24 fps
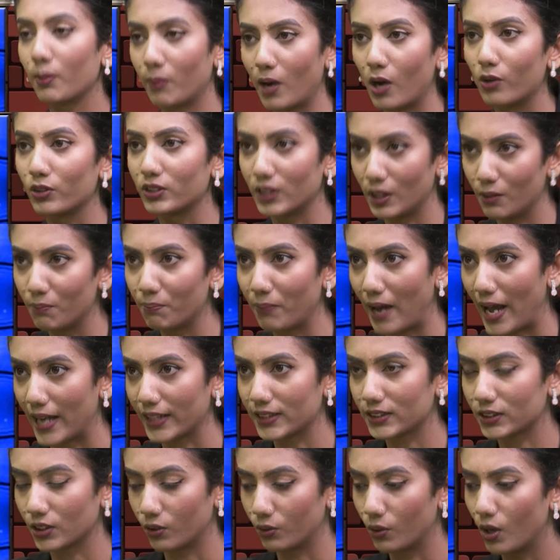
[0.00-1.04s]
about impact,
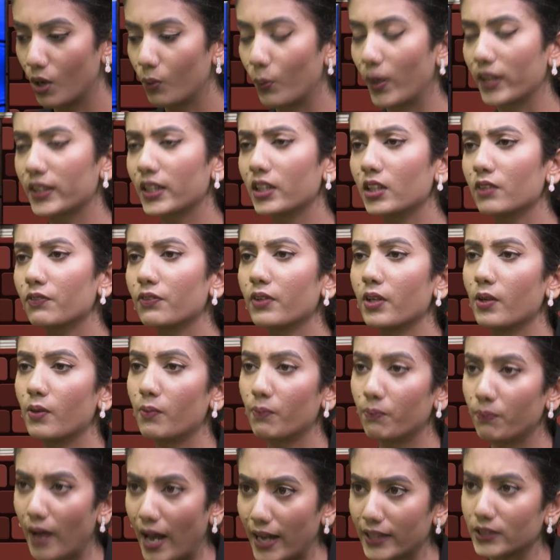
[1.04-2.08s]
so mm-hmm. what kind of
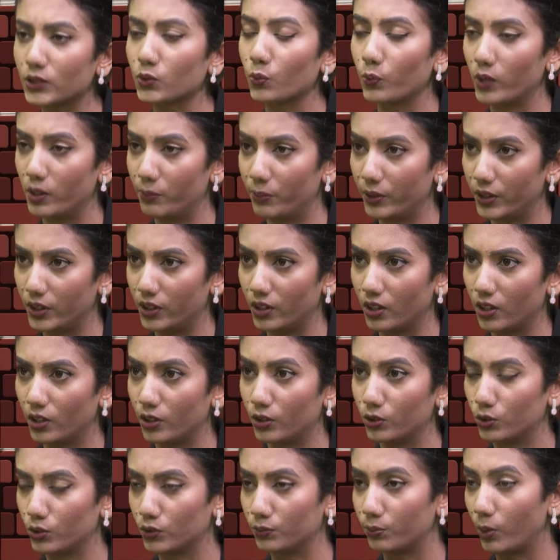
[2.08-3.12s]
impact will be there
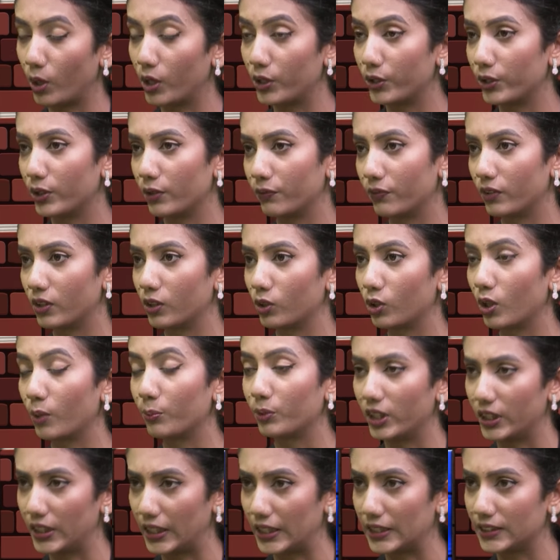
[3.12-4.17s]
to vulnerable
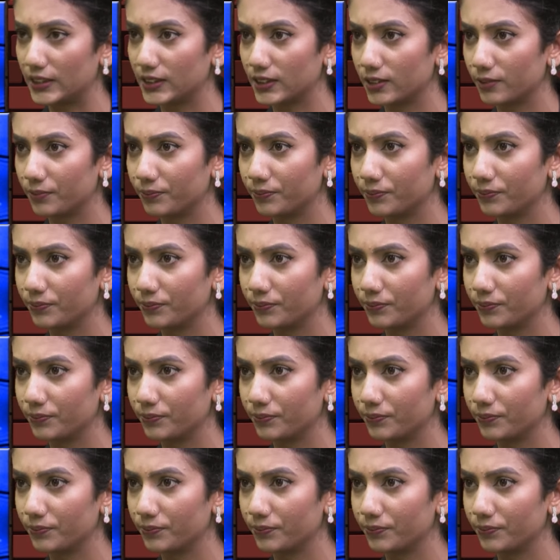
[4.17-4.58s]
communities?